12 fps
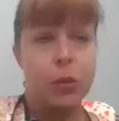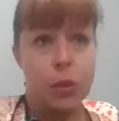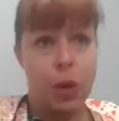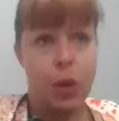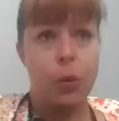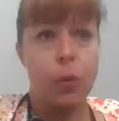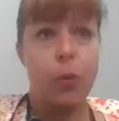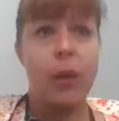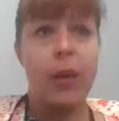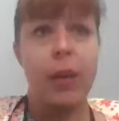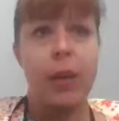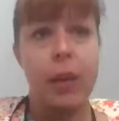So
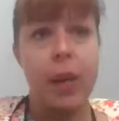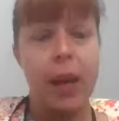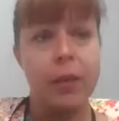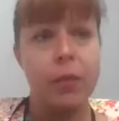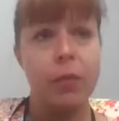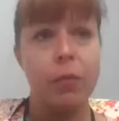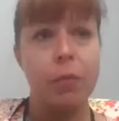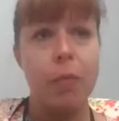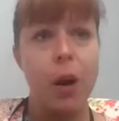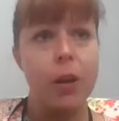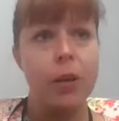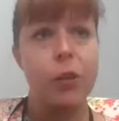we, as of
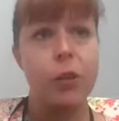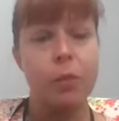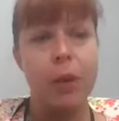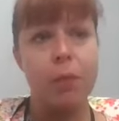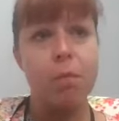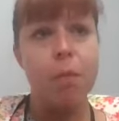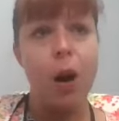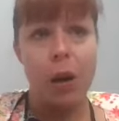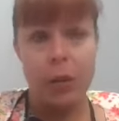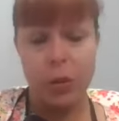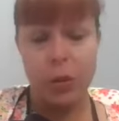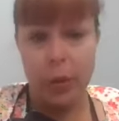
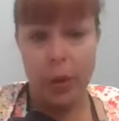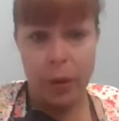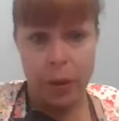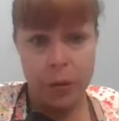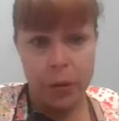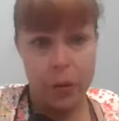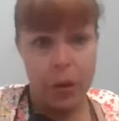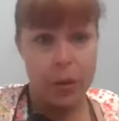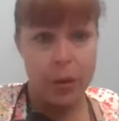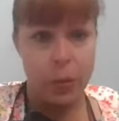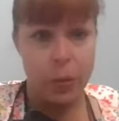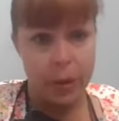mid-March, we all
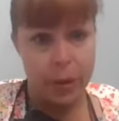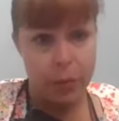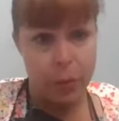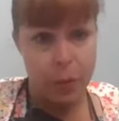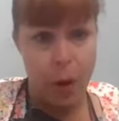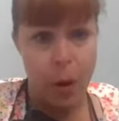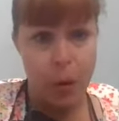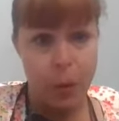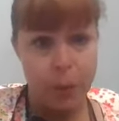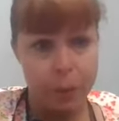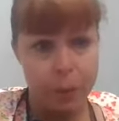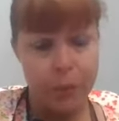started working from
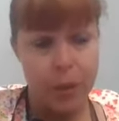home.